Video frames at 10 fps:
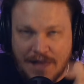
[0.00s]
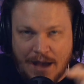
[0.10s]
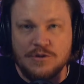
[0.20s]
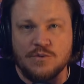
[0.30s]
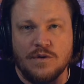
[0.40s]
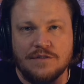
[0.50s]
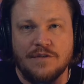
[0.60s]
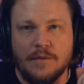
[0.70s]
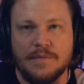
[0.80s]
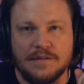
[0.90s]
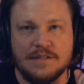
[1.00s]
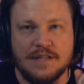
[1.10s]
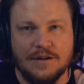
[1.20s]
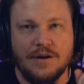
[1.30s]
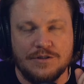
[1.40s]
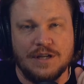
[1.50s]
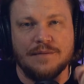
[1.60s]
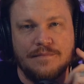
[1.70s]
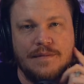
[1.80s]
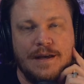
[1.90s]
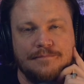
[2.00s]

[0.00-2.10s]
That was worth developing this technology. Yeah.